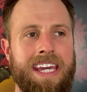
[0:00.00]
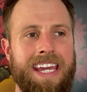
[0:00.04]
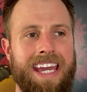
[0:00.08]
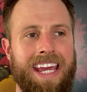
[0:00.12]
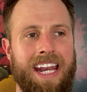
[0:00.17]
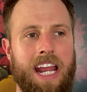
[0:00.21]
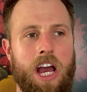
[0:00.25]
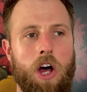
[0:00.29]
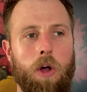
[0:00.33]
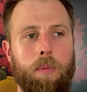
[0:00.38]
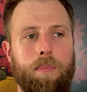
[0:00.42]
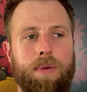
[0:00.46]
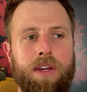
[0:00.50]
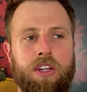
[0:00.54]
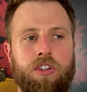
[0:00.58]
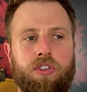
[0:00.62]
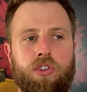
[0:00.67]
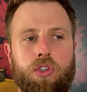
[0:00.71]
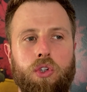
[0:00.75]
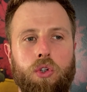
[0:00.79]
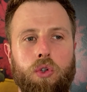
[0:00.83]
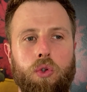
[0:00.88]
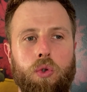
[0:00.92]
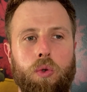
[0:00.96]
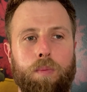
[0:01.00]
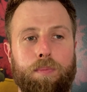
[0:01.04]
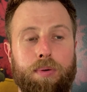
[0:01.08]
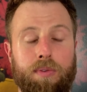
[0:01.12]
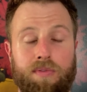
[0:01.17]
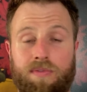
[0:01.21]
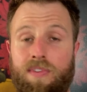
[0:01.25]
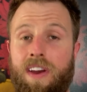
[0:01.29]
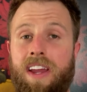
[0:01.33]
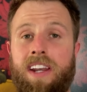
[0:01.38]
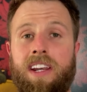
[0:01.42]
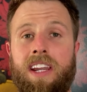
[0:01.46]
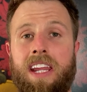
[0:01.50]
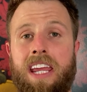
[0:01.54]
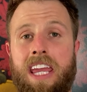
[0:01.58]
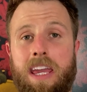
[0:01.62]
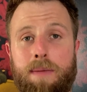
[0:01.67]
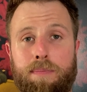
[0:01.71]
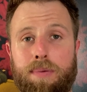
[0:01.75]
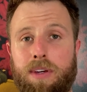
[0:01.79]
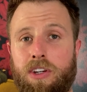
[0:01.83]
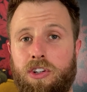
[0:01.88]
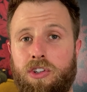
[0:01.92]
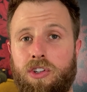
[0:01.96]
in helping to prevent
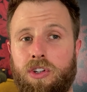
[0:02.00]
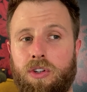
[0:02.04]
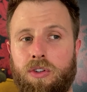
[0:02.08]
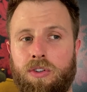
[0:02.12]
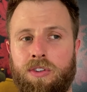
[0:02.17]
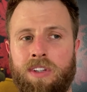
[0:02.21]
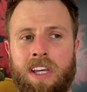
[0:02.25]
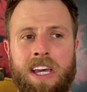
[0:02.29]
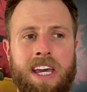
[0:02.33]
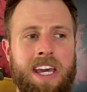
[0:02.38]
hip issues,